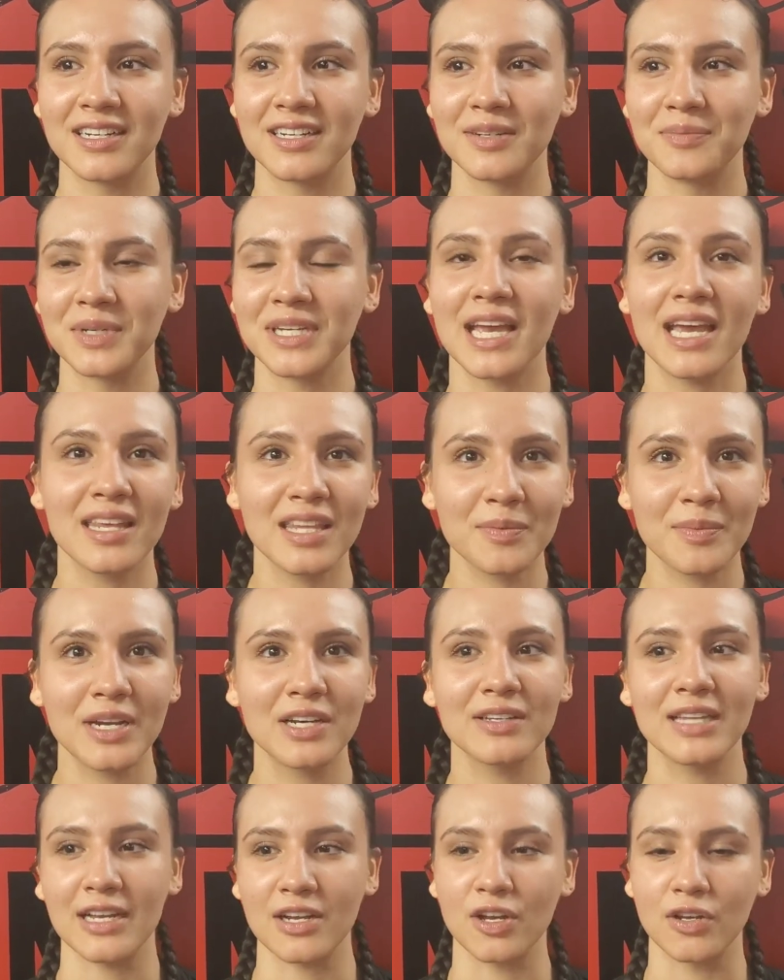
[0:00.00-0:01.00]
uh, Mikaela
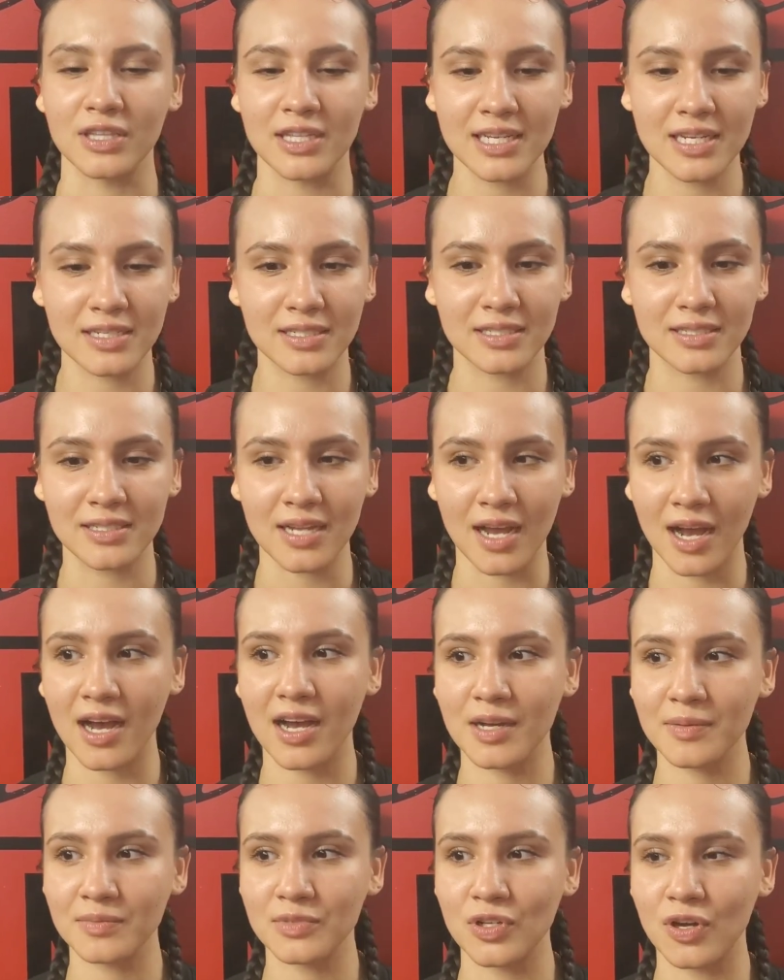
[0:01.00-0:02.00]
Mayer, like these
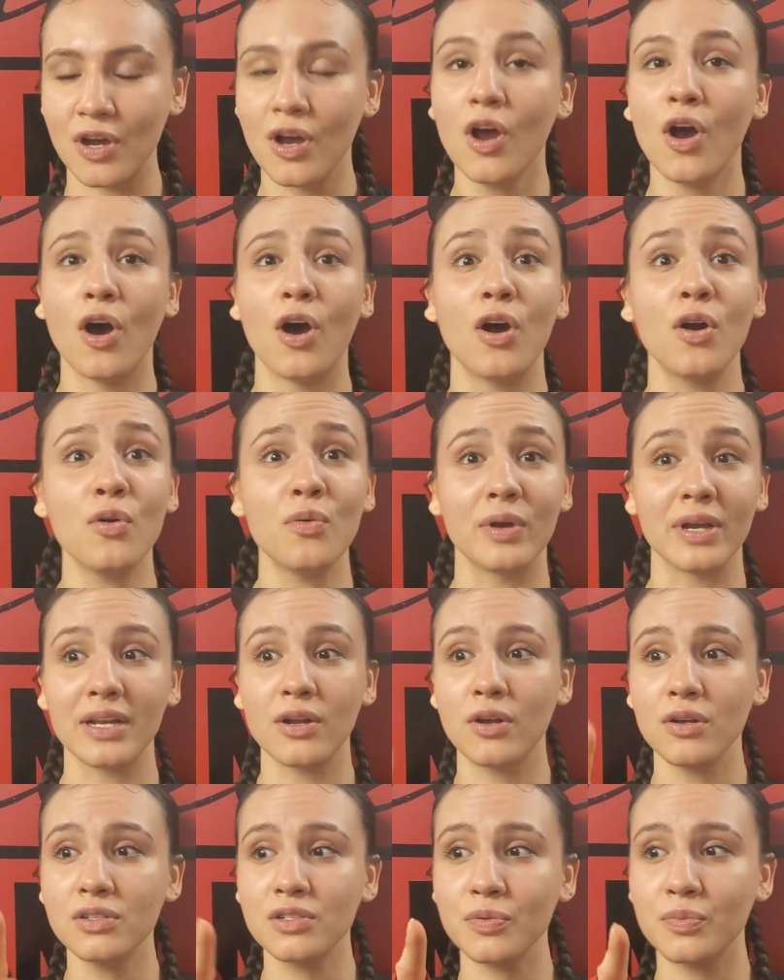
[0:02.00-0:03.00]
top dog. Oh,
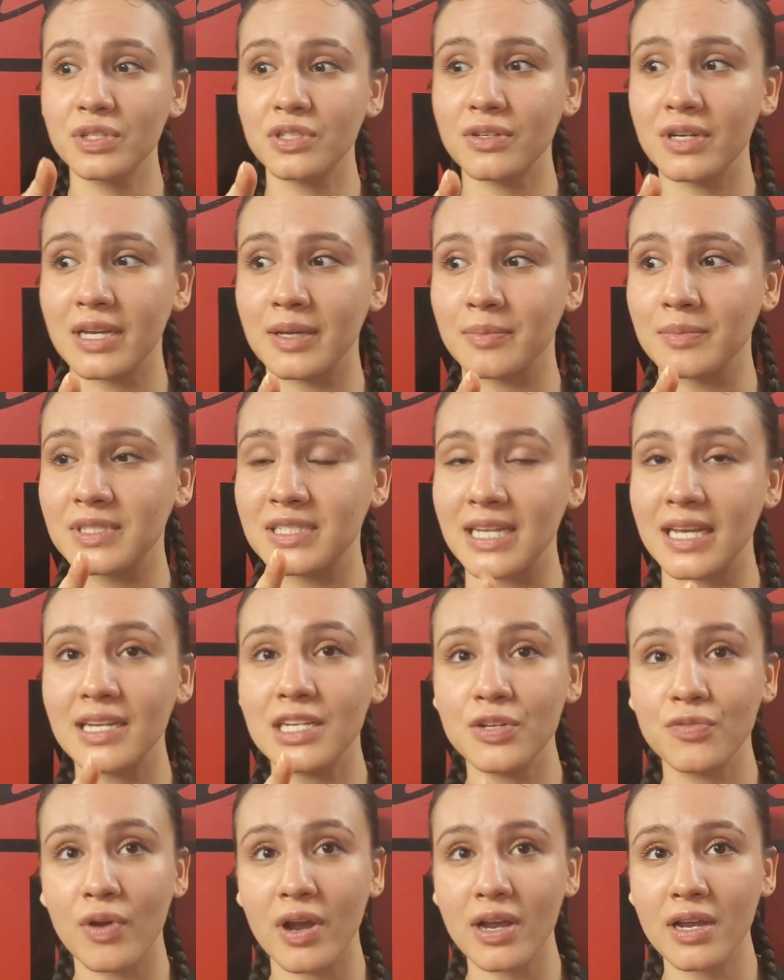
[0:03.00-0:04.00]
and also what's her name?
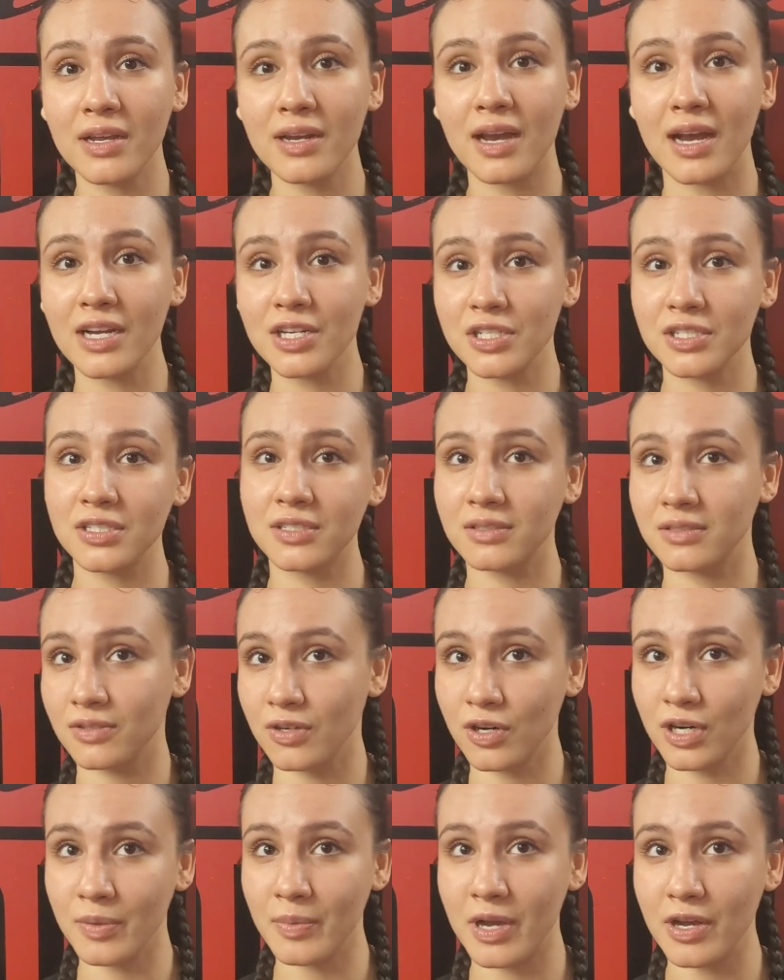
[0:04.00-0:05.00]
Sandy Ryan. I just
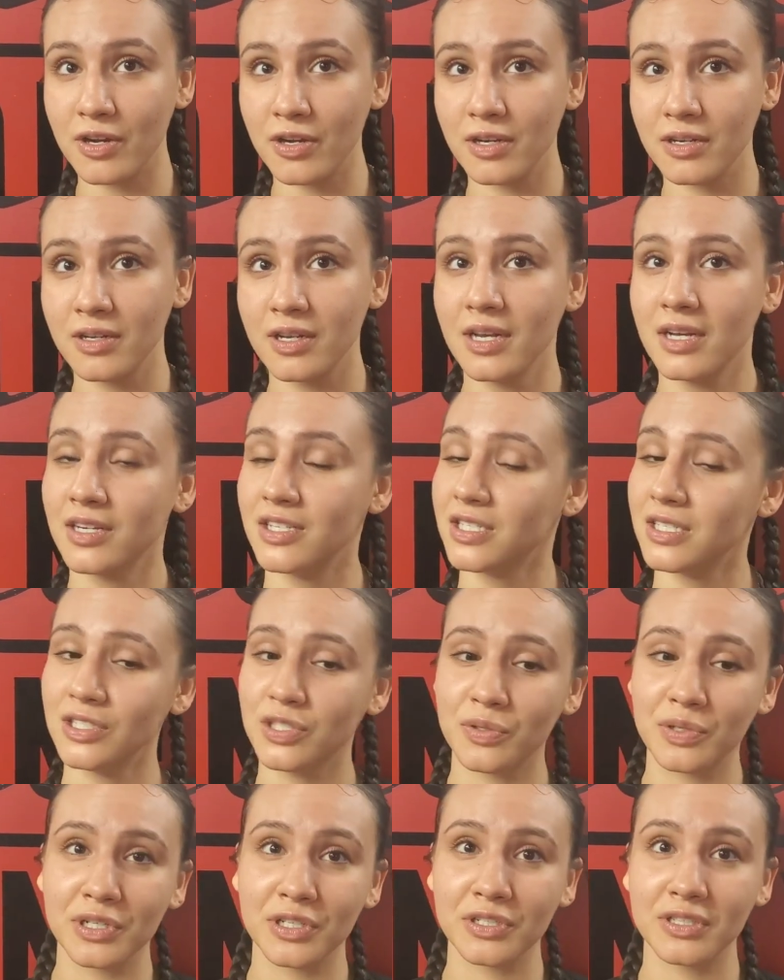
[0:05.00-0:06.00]
heard about her.
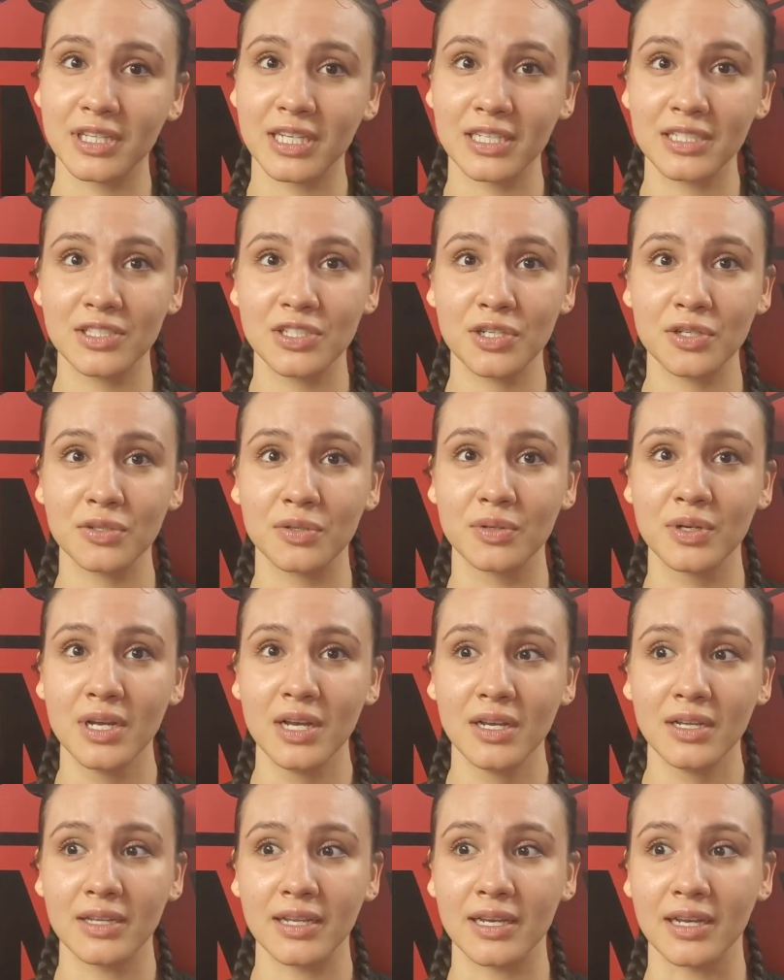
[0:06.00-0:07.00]
She's doing her thing too.
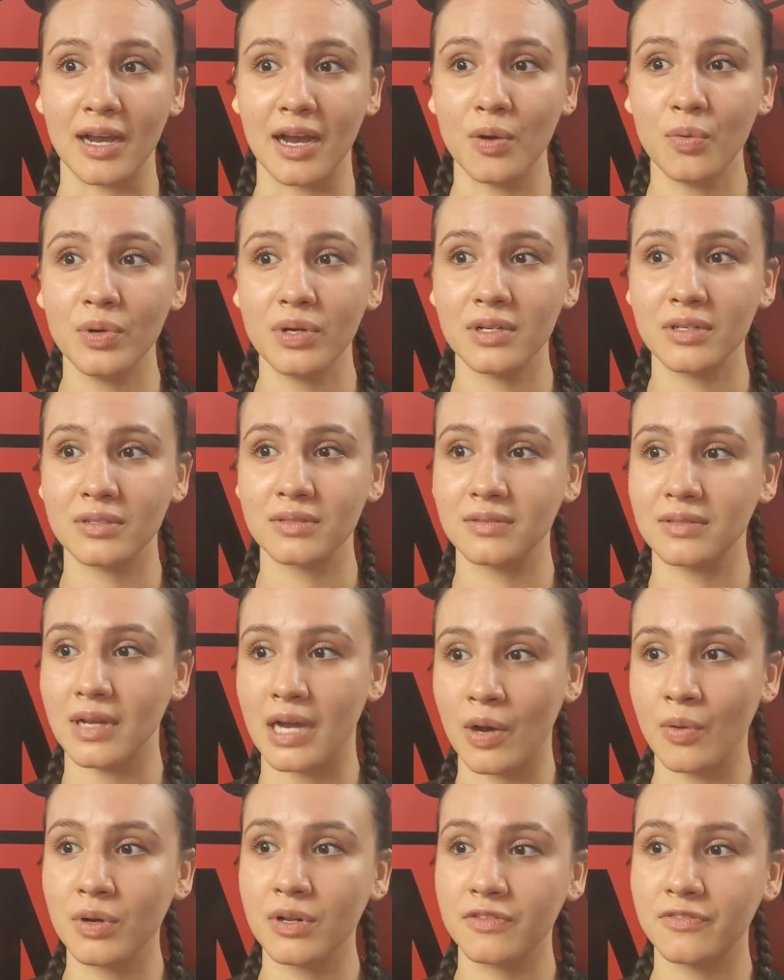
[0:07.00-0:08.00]
Like I wanna,
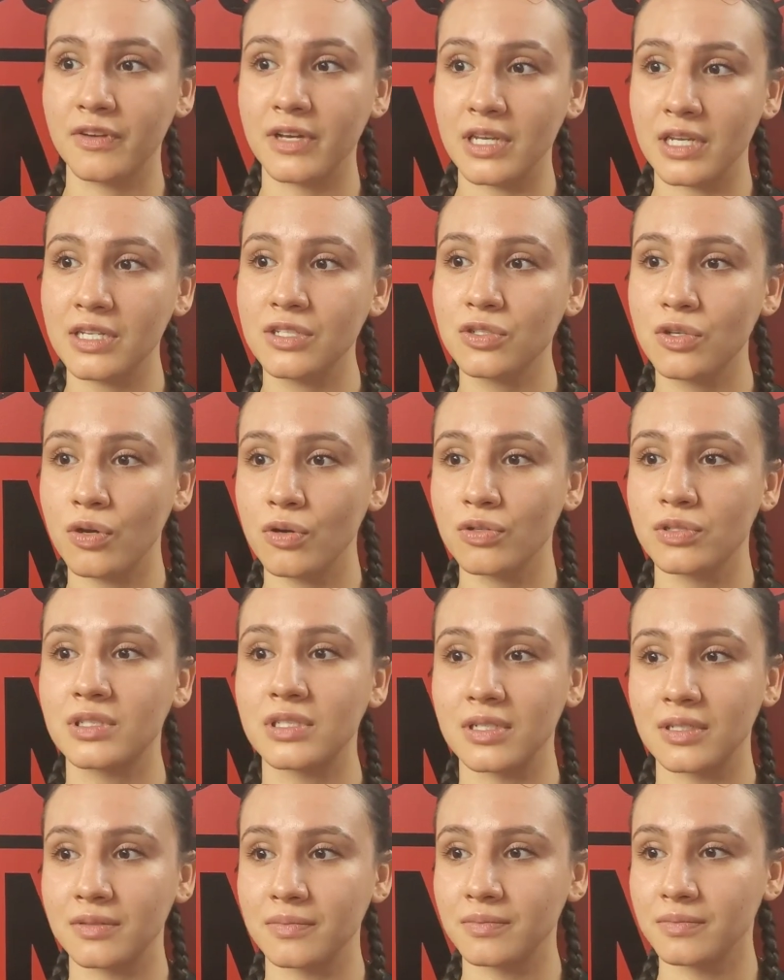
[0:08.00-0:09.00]
I wanna fight East
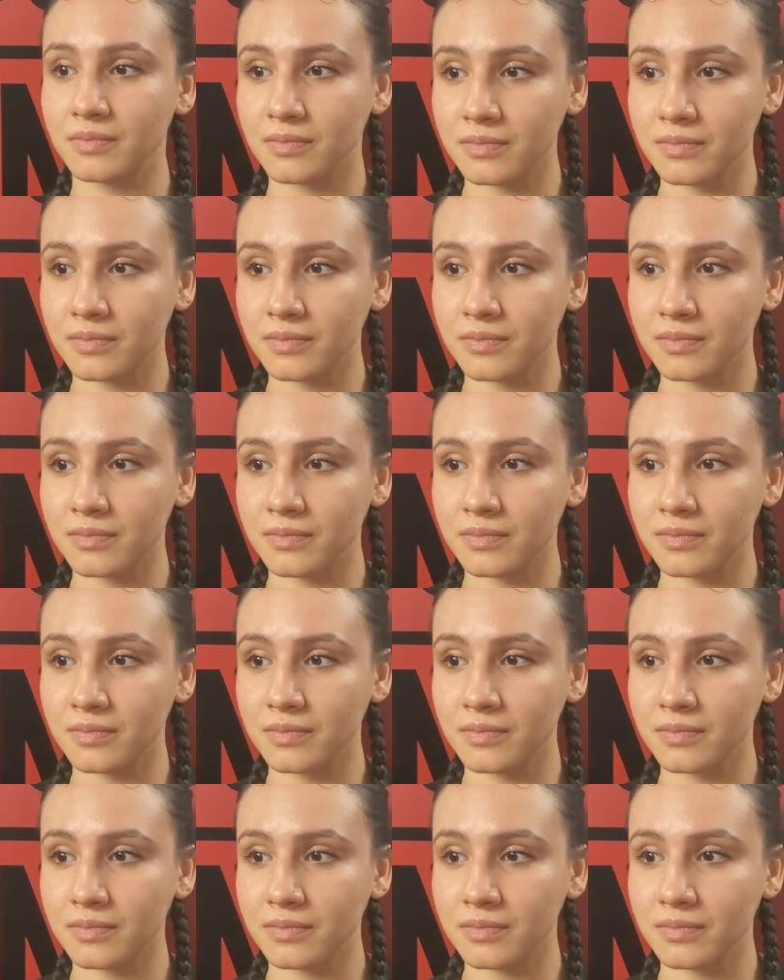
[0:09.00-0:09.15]
Coast, and